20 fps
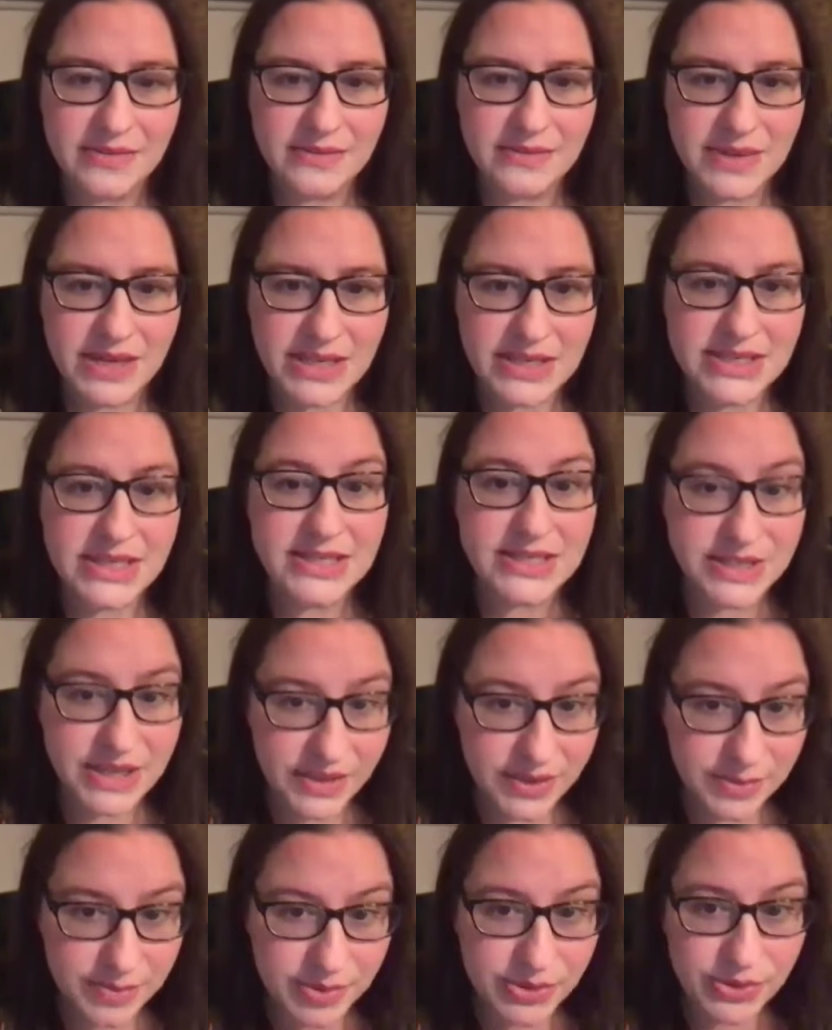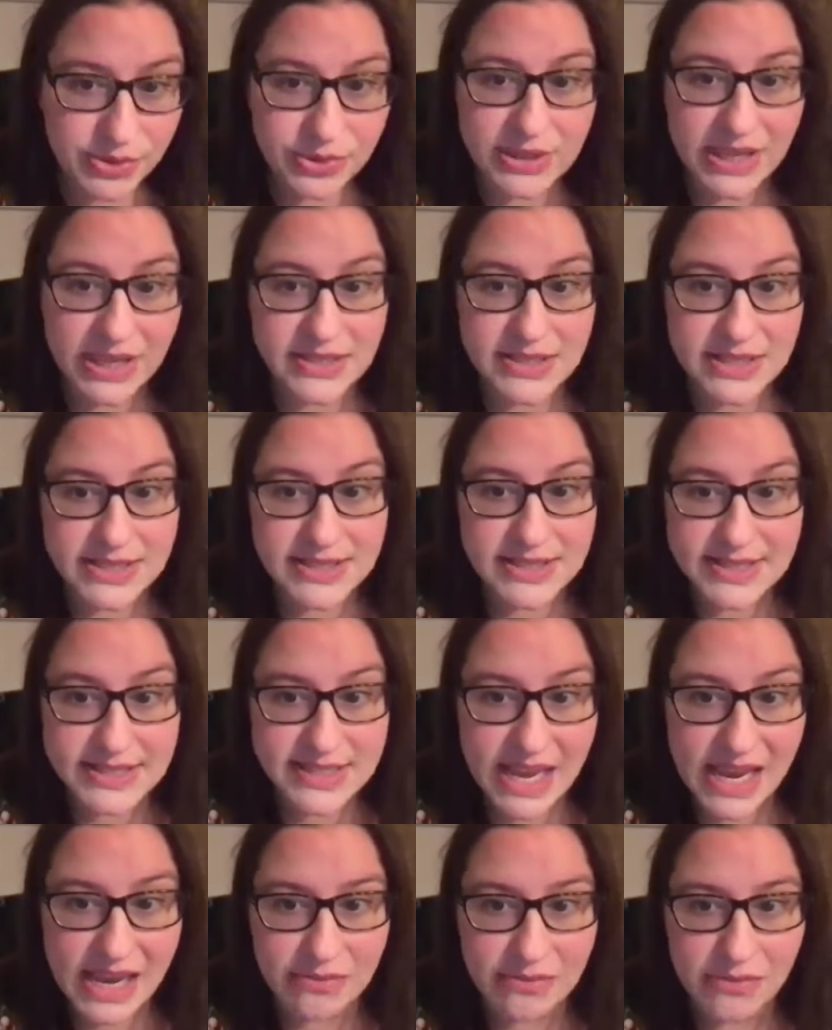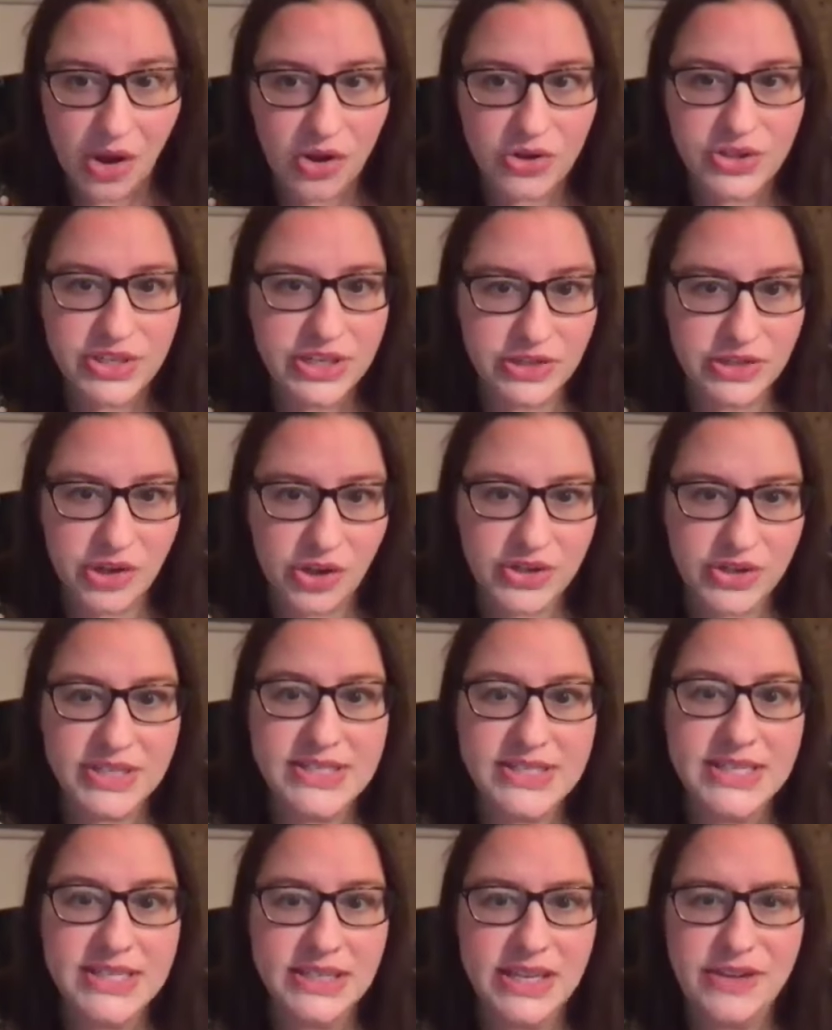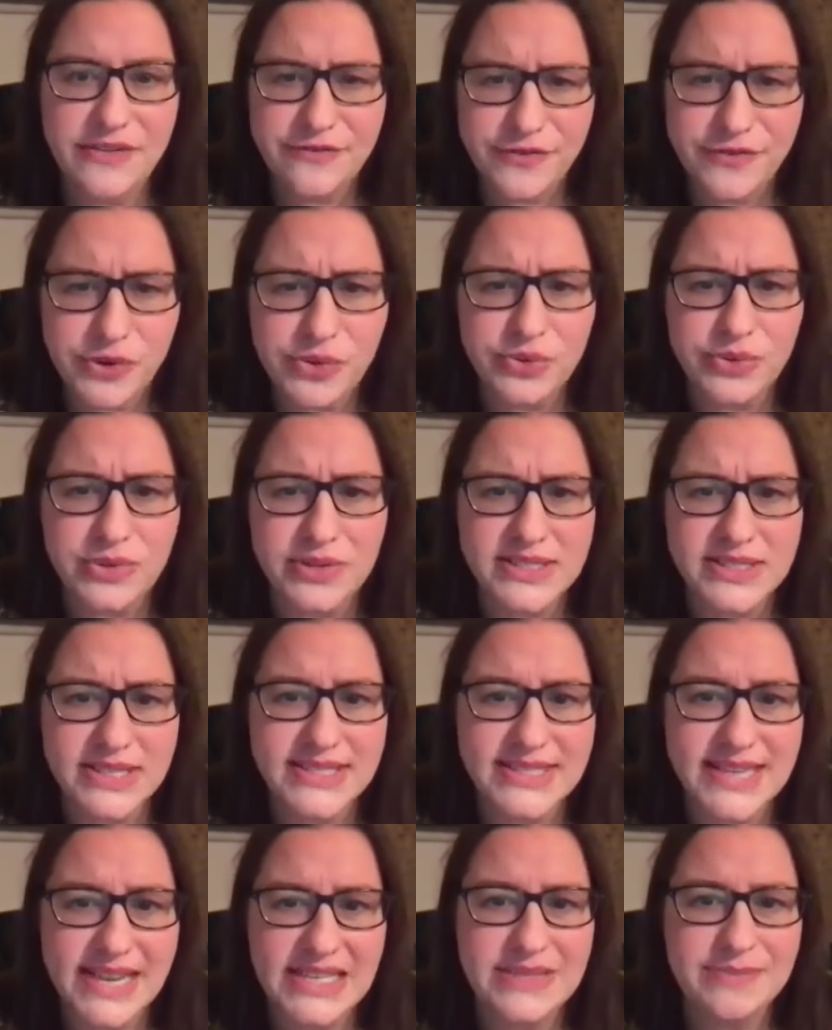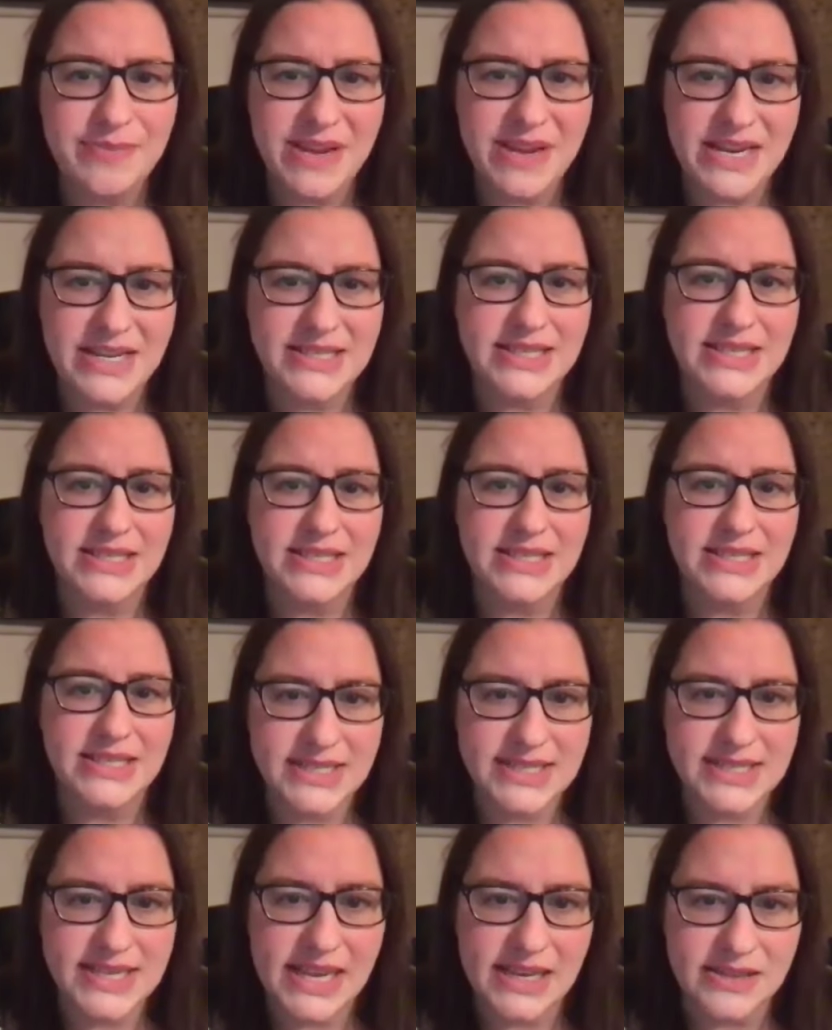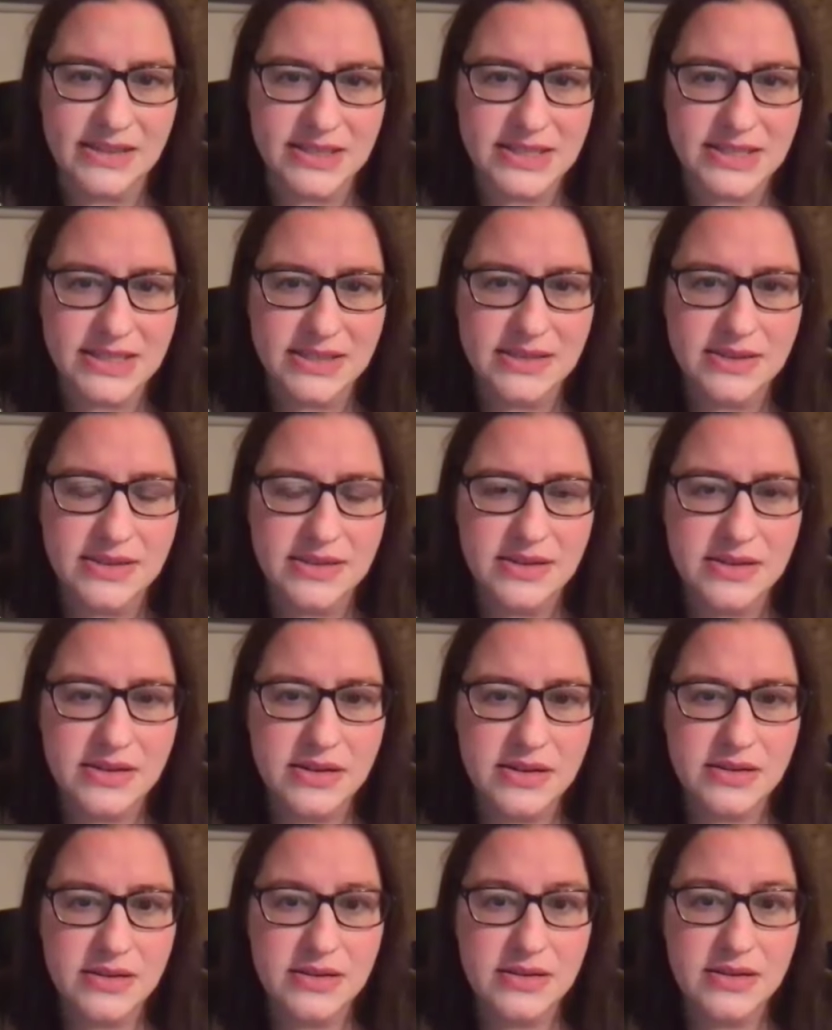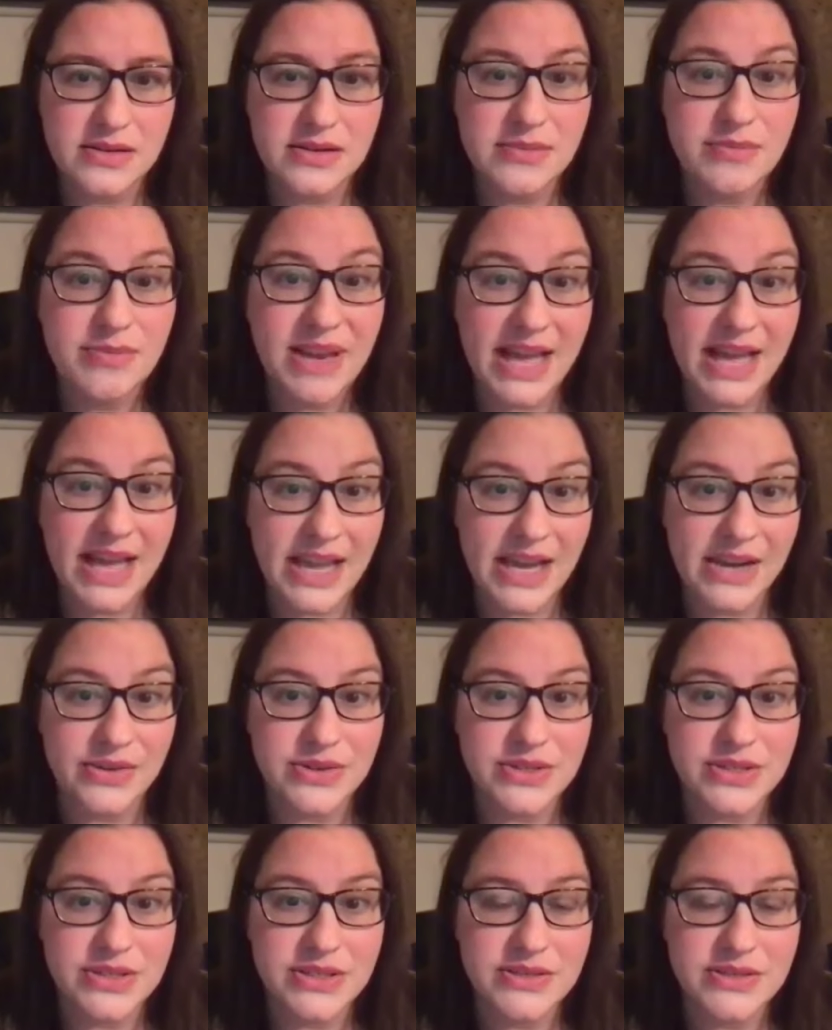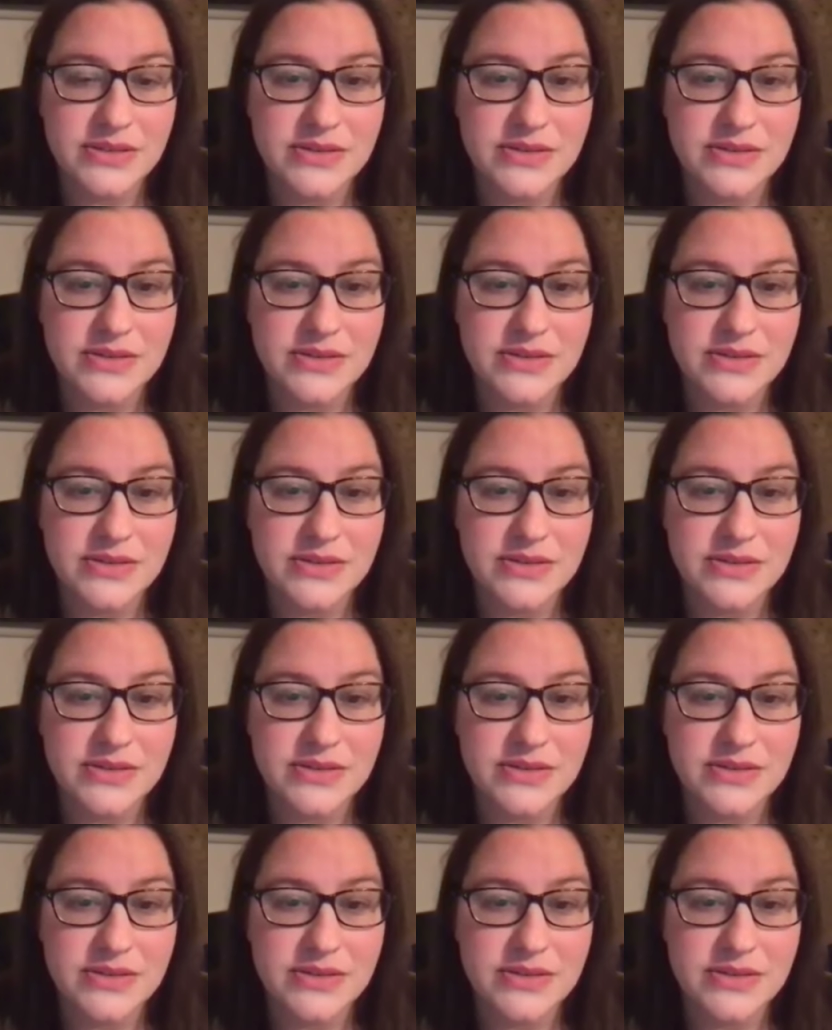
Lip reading: He sees another pool and does the same, on and on until he falls dead beat into his tent. Blackout.